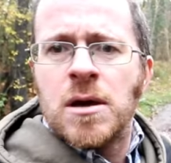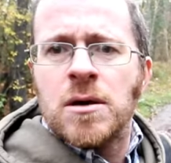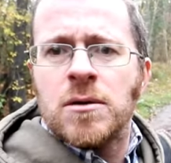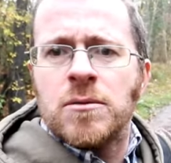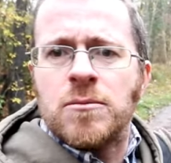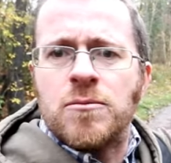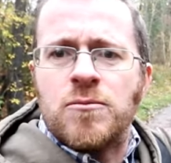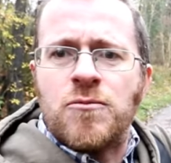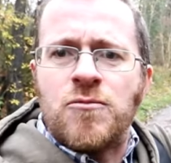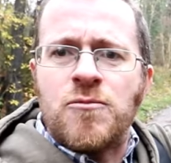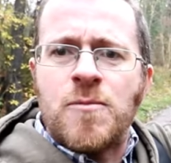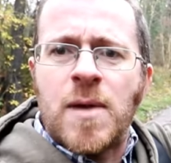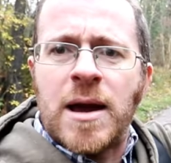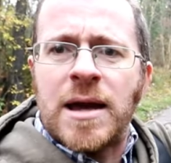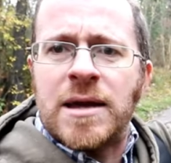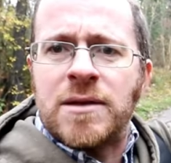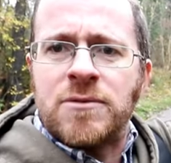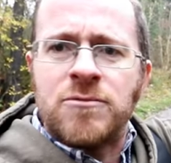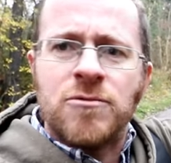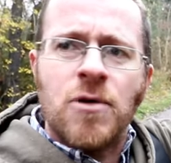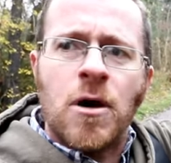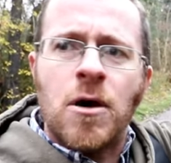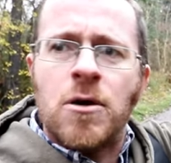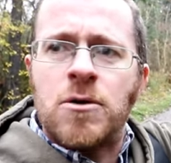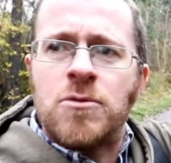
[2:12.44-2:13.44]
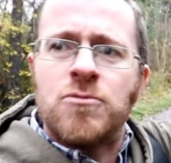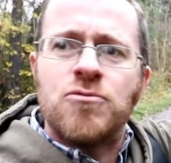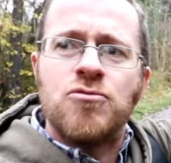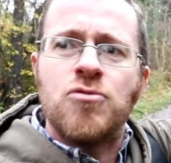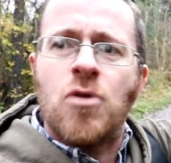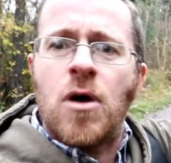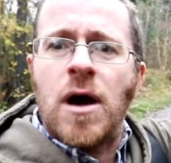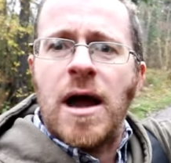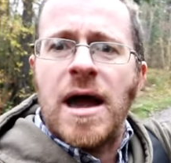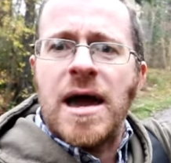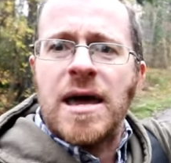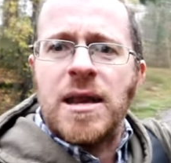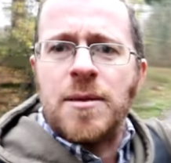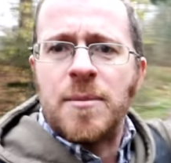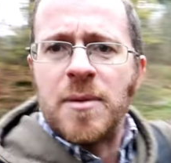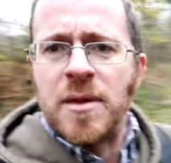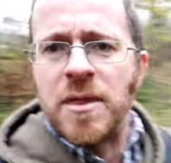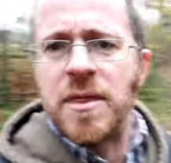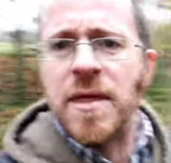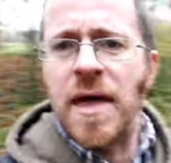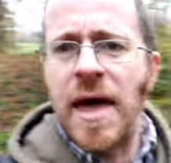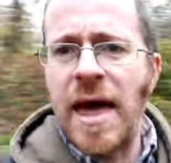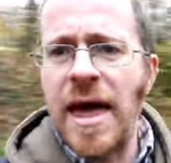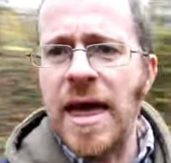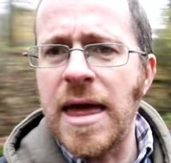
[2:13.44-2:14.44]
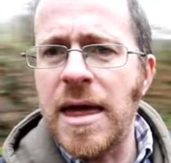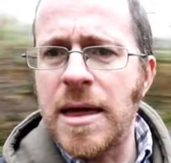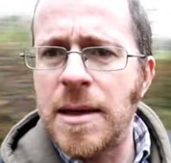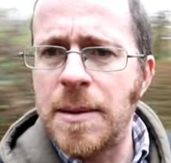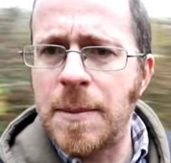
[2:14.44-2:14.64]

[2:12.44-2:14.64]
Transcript: main road right ahead of me there